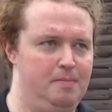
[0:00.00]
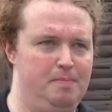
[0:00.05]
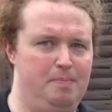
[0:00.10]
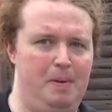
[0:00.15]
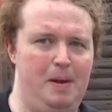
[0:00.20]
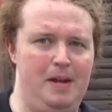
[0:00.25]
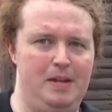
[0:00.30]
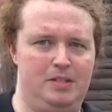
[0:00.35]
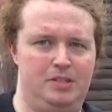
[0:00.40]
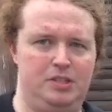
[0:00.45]

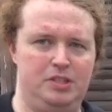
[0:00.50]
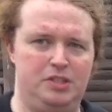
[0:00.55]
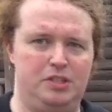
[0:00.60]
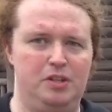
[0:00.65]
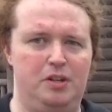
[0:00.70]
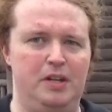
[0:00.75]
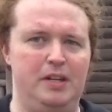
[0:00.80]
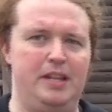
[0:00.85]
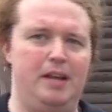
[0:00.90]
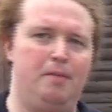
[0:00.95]
But just
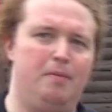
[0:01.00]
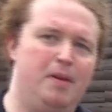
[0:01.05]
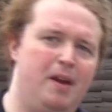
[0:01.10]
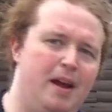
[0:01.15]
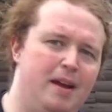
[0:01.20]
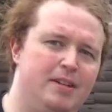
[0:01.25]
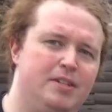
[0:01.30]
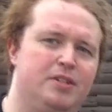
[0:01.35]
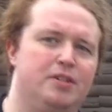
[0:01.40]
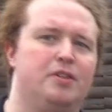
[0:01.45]
knowing that when
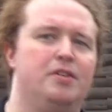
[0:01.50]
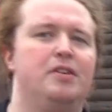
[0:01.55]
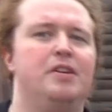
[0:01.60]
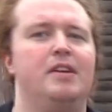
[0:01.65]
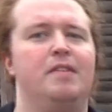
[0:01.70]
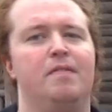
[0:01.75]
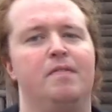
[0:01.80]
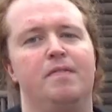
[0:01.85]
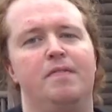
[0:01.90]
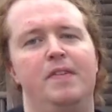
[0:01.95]
I turn
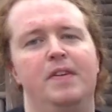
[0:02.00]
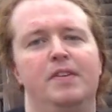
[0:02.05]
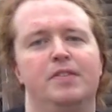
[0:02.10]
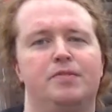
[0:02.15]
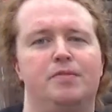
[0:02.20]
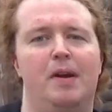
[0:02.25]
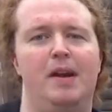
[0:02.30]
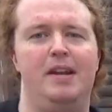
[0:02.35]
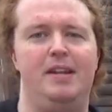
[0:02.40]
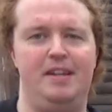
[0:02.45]
it feels
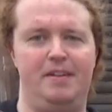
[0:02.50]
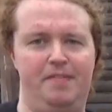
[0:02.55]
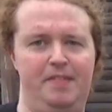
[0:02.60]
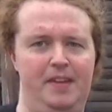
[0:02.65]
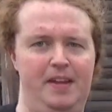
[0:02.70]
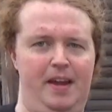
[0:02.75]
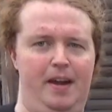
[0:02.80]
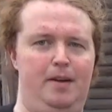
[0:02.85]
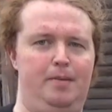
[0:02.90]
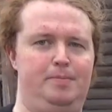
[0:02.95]
right
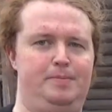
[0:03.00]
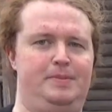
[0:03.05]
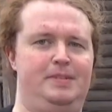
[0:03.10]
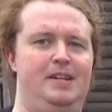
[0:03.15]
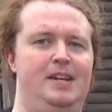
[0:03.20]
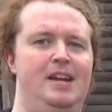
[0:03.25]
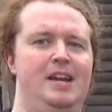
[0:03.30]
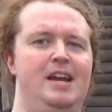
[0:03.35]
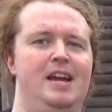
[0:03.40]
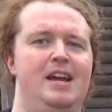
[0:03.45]
definitely helped
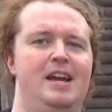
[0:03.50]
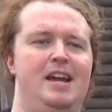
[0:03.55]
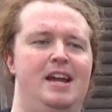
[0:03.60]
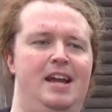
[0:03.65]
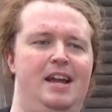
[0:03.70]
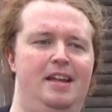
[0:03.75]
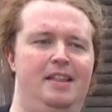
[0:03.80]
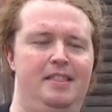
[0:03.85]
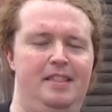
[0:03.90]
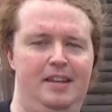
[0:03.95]

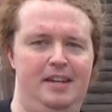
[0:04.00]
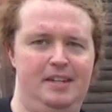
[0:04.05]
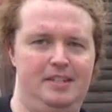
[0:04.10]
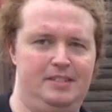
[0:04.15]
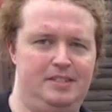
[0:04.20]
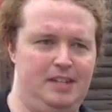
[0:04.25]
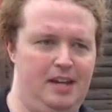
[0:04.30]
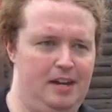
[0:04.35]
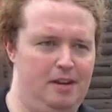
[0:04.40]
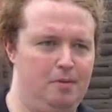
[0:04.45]
in the
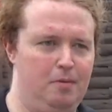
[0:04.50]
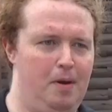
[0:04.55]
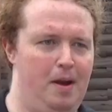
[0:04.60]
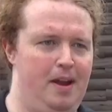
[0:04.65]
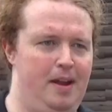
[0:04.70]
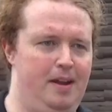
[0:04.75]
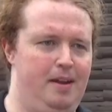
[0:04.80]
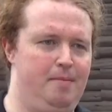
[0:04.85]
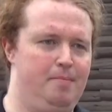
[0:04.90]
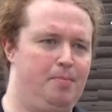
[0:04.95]

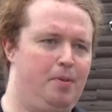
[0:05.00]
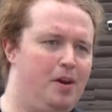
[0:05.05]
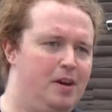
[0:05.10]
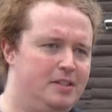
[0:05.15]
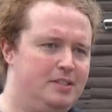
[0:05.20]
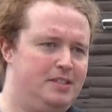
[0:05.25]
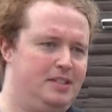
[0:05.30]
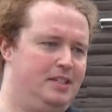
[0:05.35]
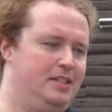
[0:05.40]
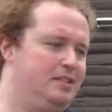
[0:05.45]
segueing
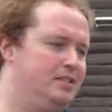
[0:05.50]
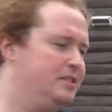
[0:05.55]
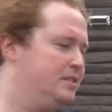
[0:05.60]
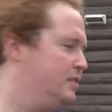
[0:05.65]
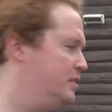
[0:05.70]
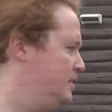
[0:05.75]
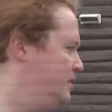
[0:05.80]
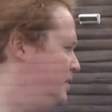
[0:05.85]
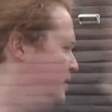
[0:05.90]
process.